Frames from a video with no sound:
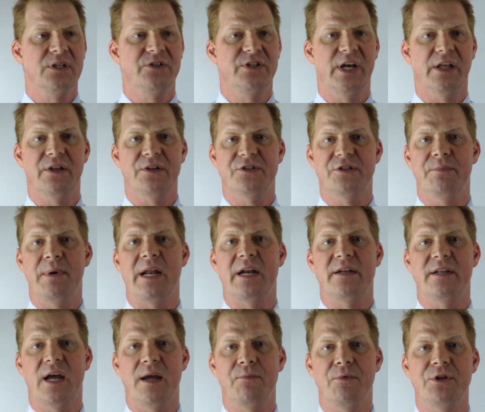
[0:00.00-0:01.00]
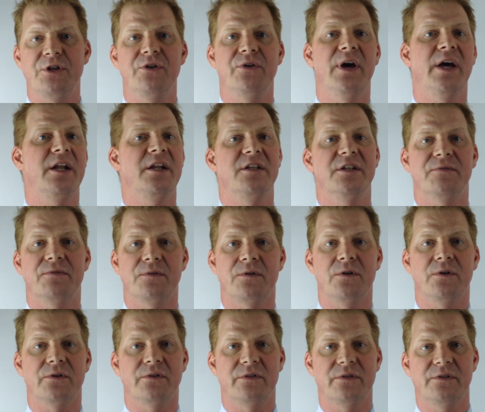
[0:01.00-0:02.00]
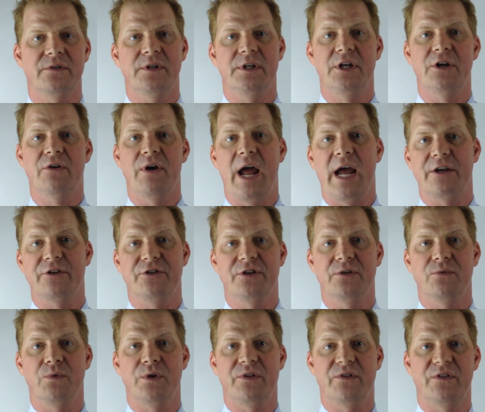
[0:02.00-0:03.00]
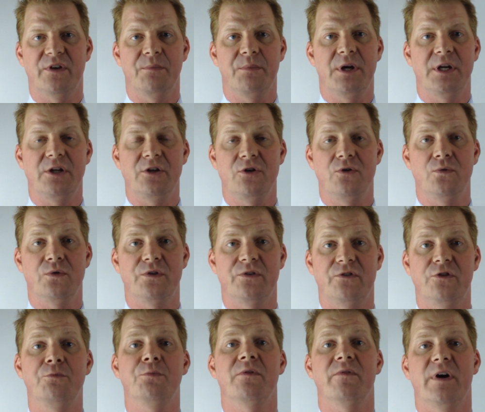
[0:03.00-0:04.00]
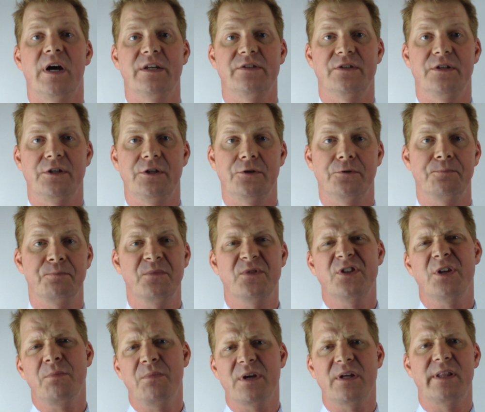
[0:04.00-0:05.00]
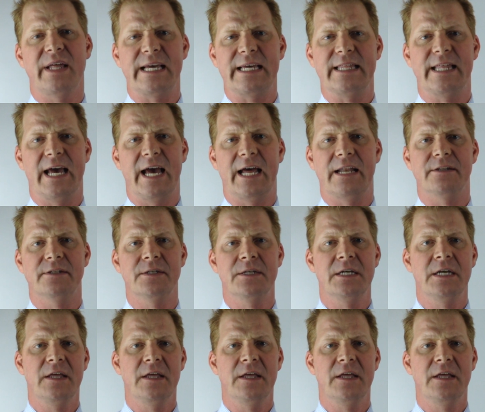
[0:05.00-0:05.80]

tell us about a time when you had a difficult interaction with somebody who was supervising you, something like that.